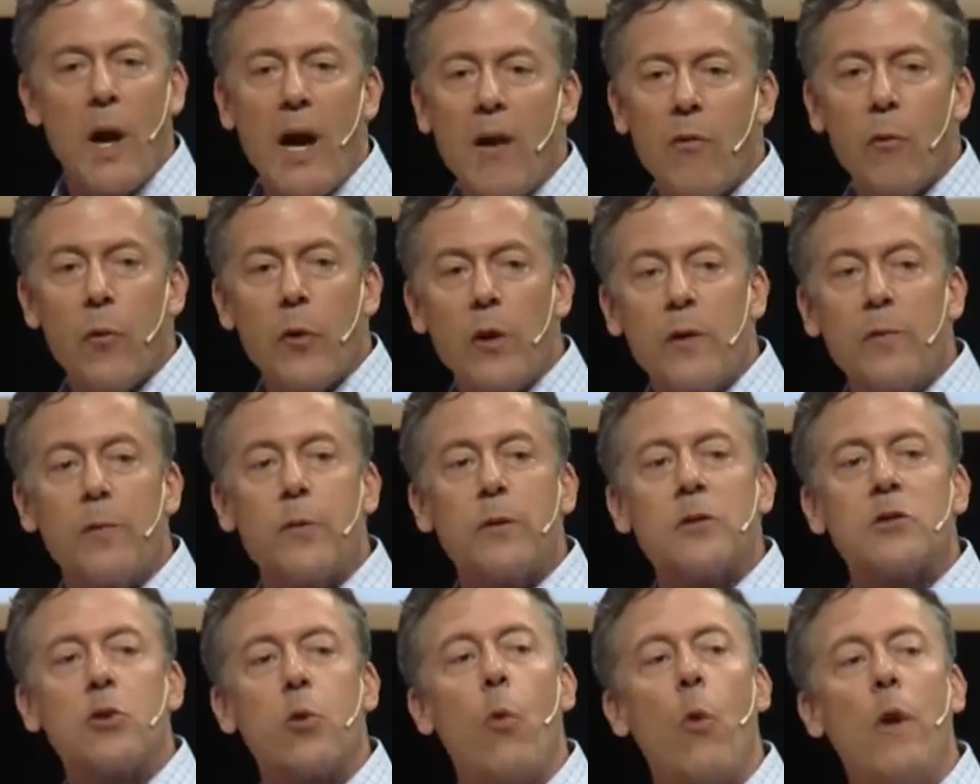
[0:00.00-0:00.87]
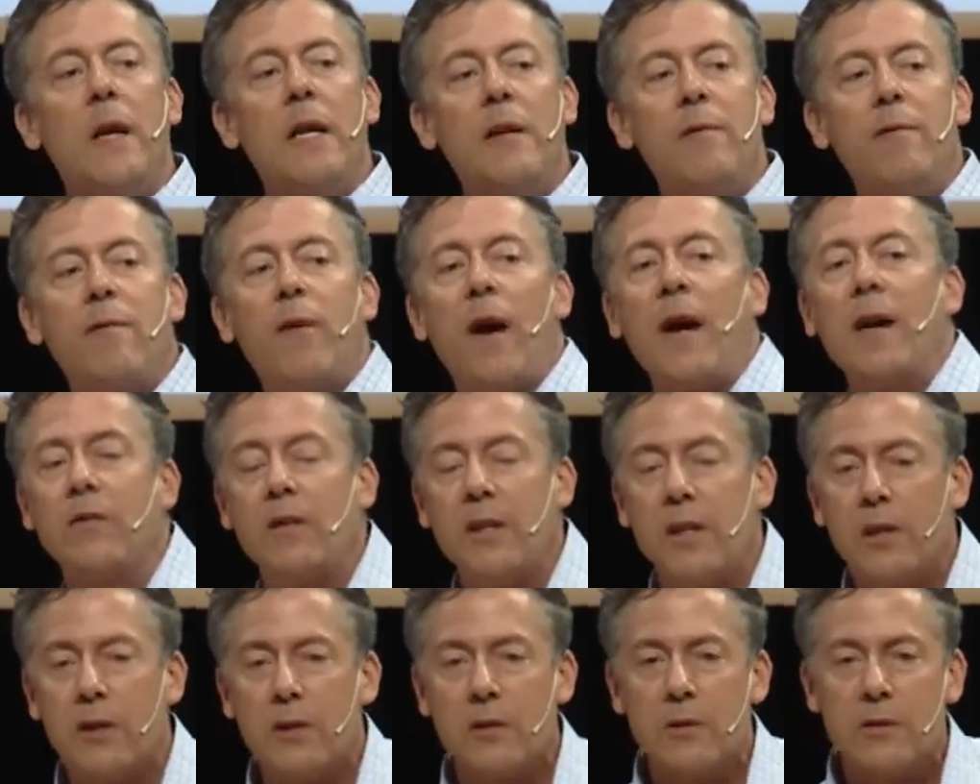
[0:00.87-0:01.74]
I've worked for 25
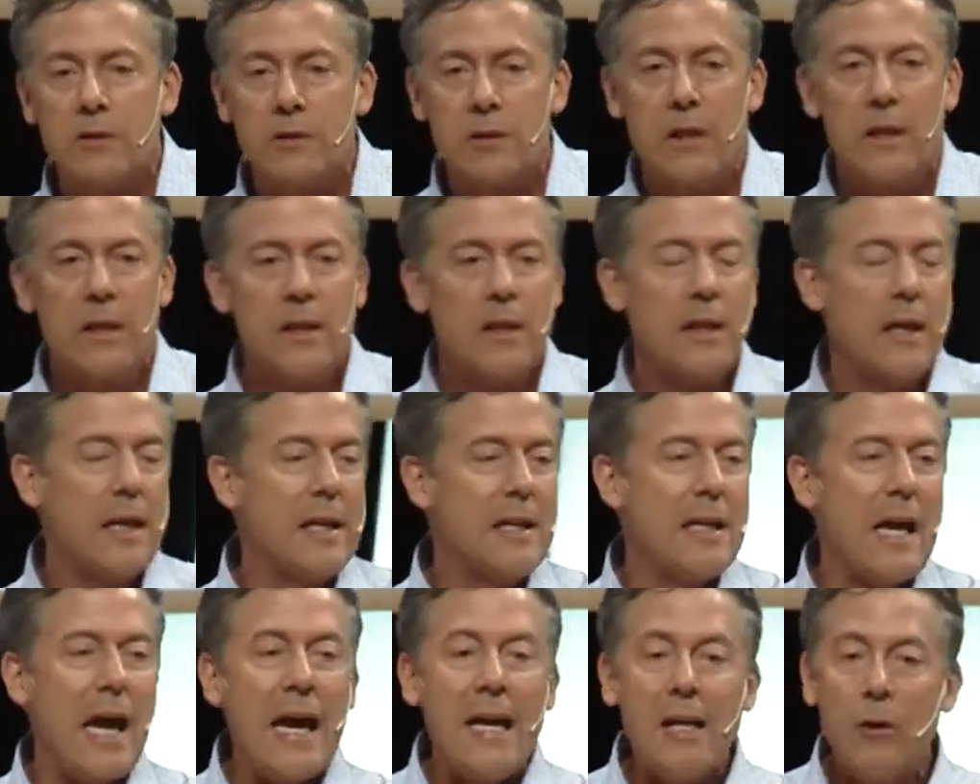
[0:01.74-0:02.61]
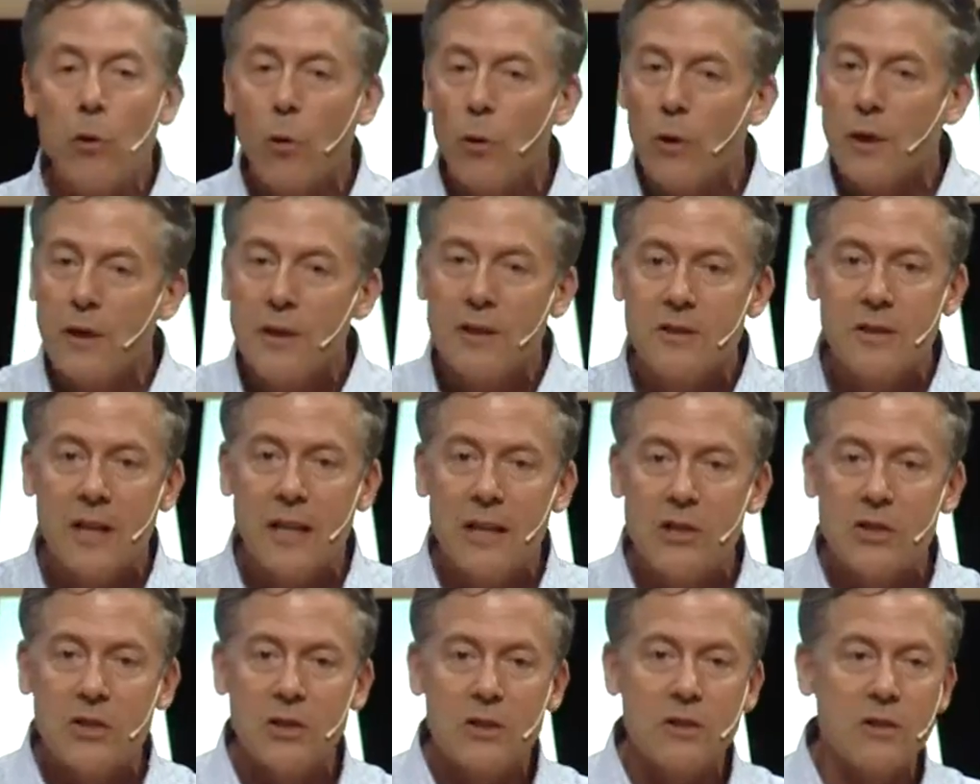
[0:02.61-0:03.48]
years in 8
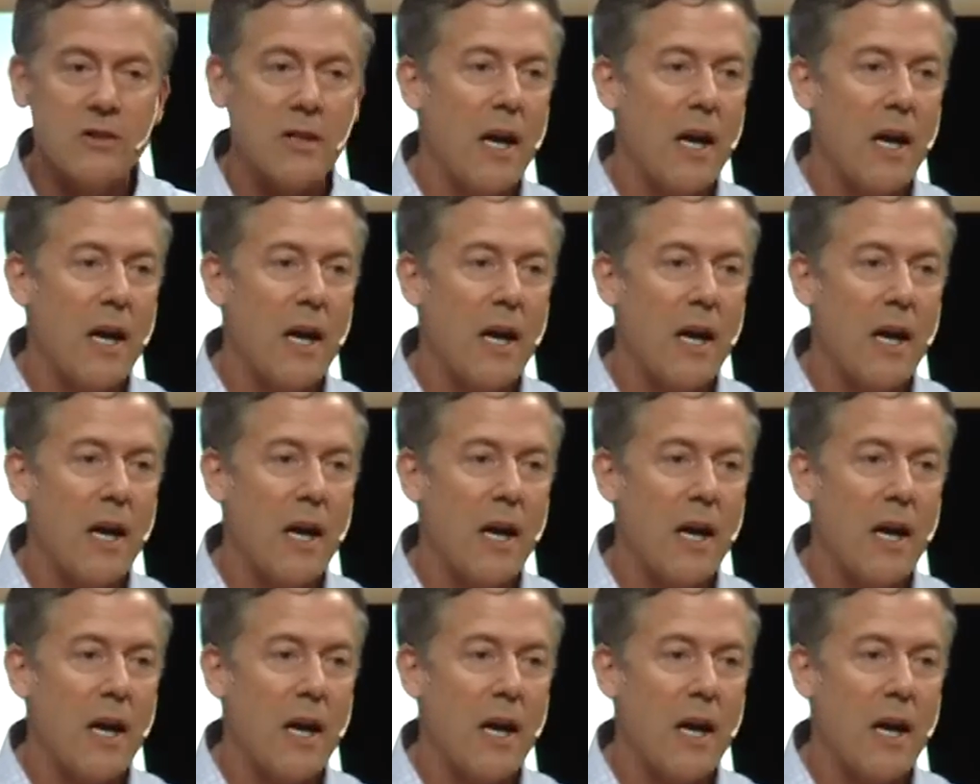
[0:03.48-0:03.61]
organizations.